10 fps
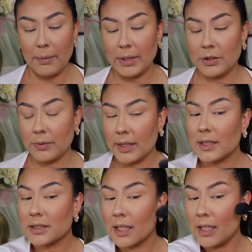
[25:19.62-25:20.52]
I've been doing
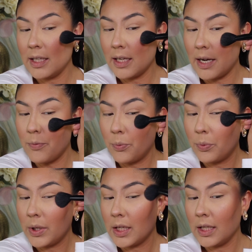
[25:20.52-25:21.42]
this lately and I
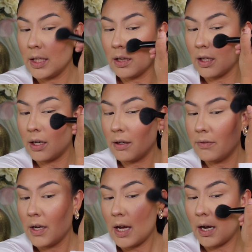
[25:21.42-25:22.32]
really
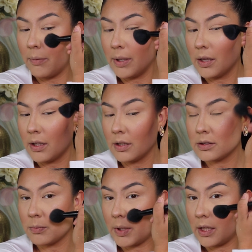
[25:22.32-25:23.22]
love how it
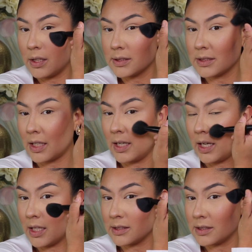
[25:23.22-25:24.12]
looks when the sun
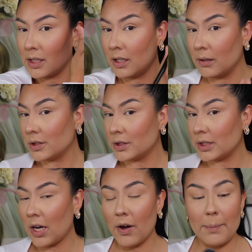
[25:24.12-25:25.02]
hits it. So you
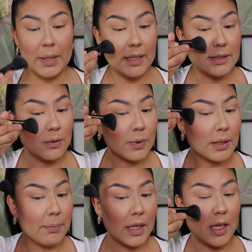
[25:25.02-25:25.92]
see how it blends in with
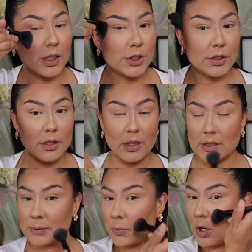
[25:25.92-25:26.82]
the blush?
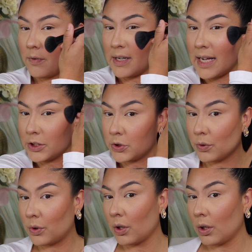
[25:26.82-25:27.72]
It's more of a
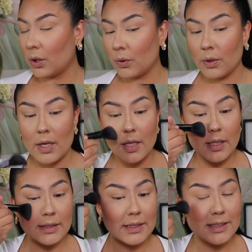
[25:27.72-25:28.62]
natural glow.
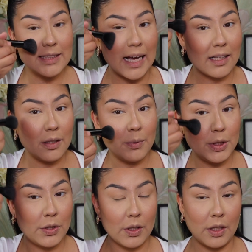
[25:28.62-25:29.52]
That's exactly what
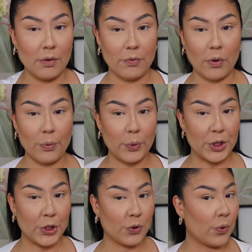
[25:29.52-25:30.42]
you're looking for when
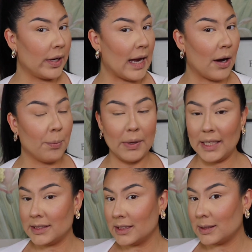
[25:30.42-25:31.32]
you're going out
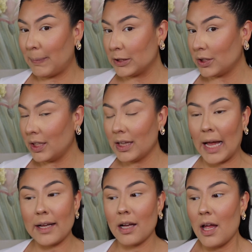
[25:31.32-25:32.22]
places, especially
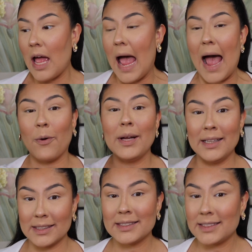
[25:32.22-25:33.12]
like out in
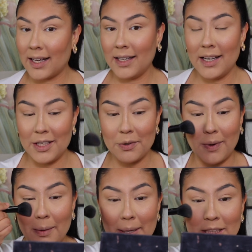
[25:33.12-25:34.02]
the sun. You
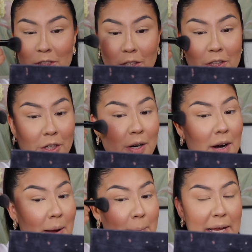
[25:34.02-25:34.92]
want to make sure your
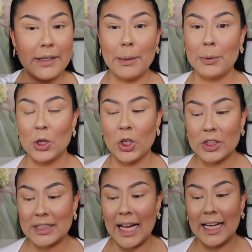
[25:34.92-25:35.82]
makeup
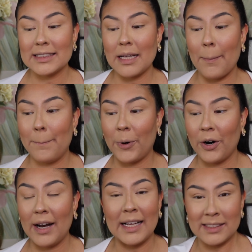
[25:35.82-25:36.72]
looks as
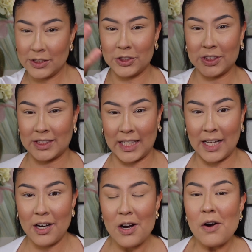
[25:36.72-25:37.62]
part as your
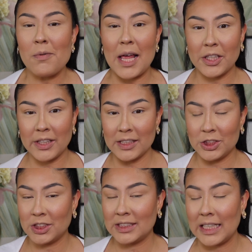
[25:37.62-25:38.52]
skin rather than
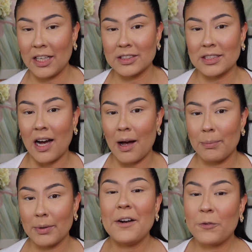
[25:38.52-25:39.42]
just sitting on
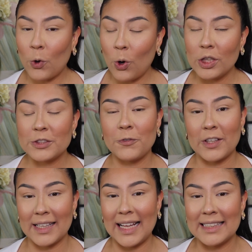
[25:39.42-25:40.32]
top. And of course,
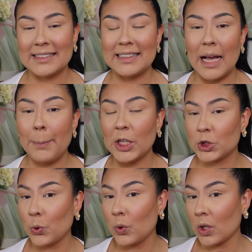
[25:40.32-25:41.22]
for the last step,
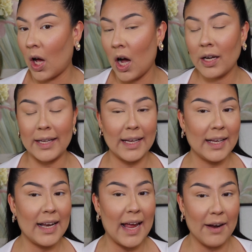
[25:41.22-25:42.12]
to lock
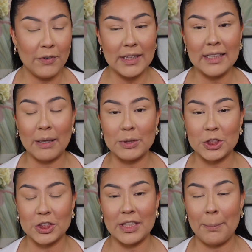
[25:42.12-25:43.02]
in everything that we
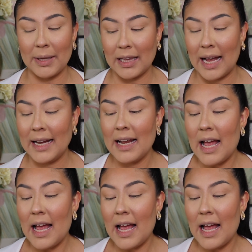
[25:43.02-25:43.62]
just applied,